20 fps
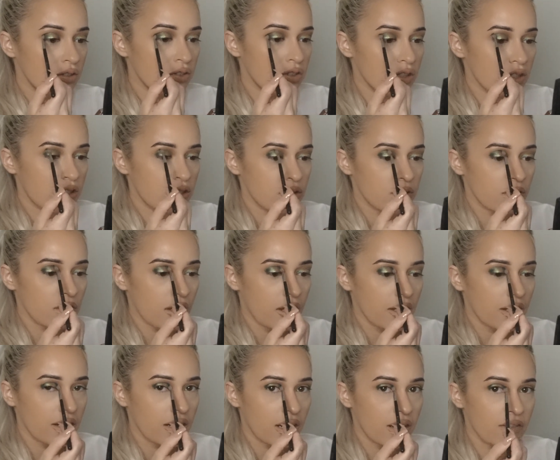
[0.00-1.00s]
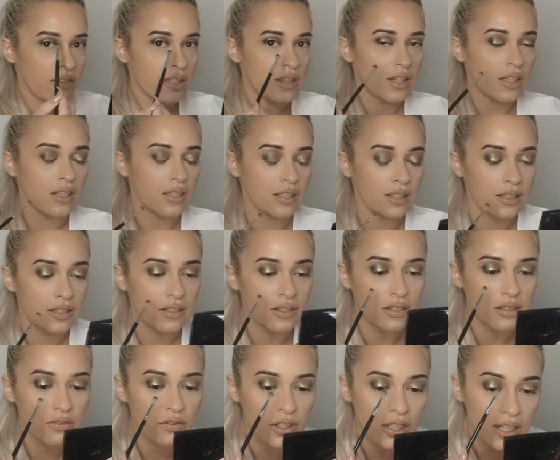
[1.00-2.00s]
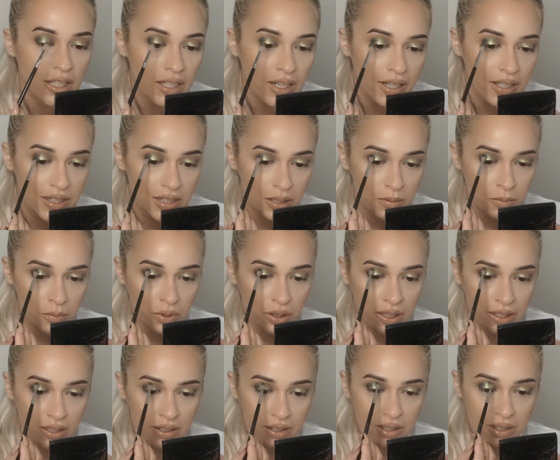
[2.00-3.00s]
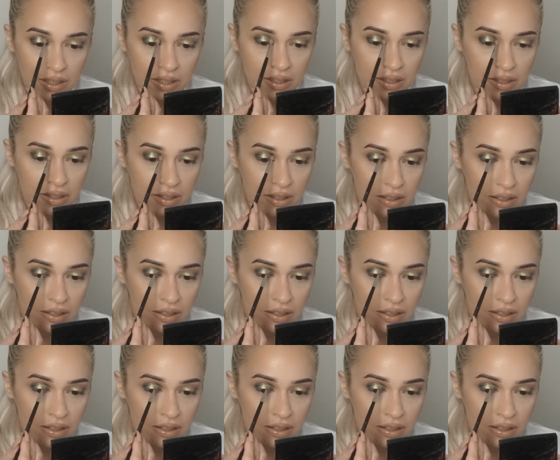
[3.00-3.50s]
just so that everything is really nice and blended.